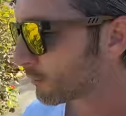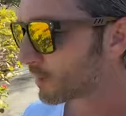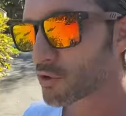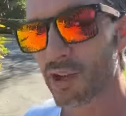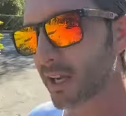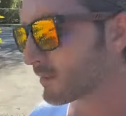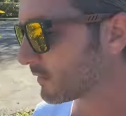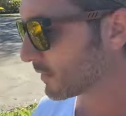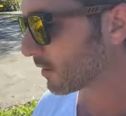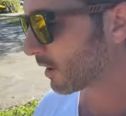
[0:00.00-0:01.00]

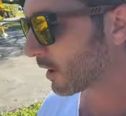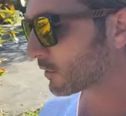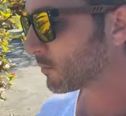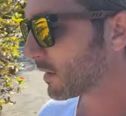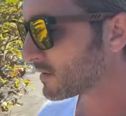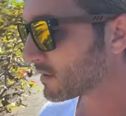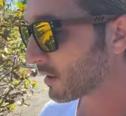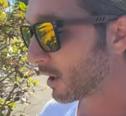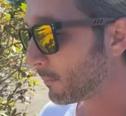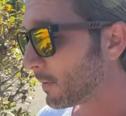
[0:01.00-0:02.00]
rejected their arguments and
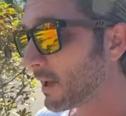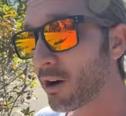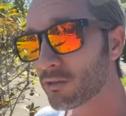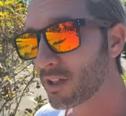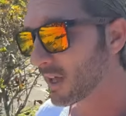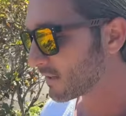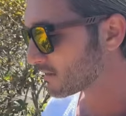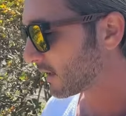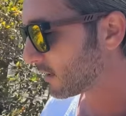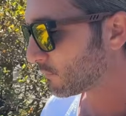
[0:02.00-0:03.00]
upheld the
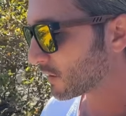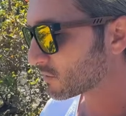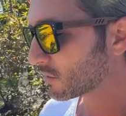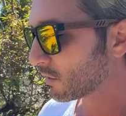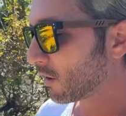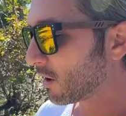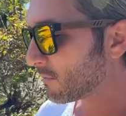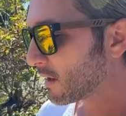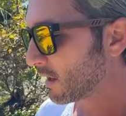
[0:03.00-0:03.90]
anti-eviction law